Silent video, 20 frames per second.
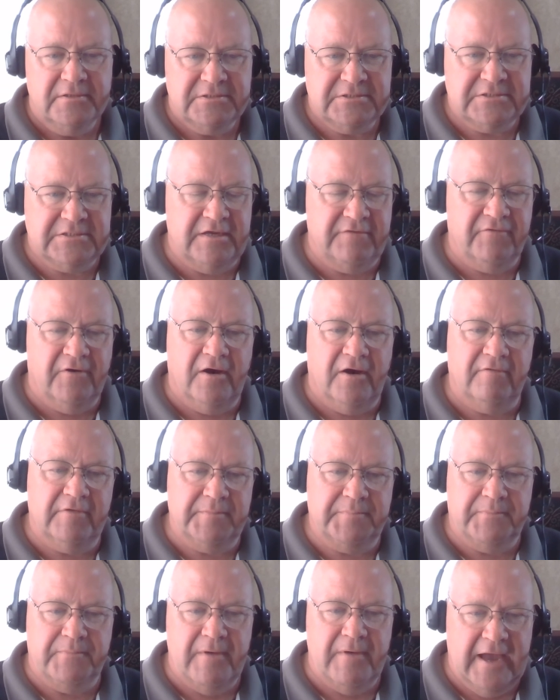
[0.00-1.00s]
Steve
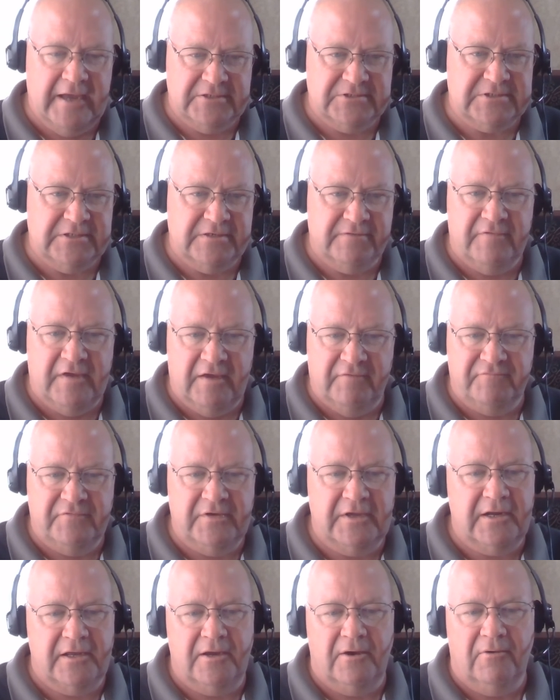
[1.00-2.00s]
Harvey has a, a,
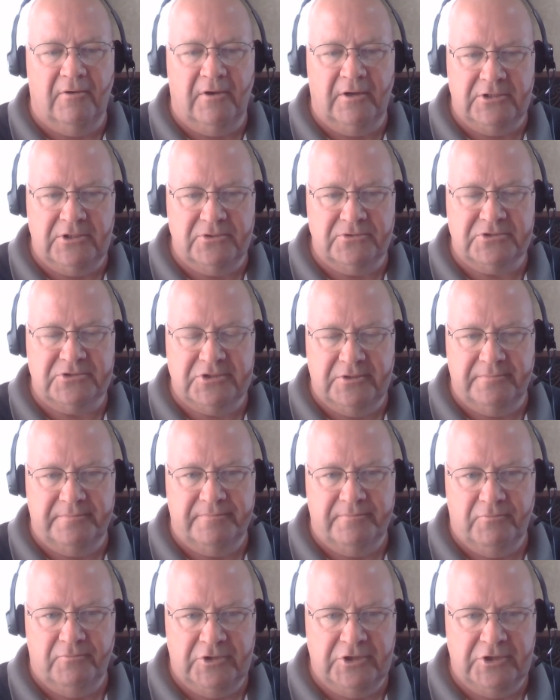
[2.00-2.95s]
video on YouTube.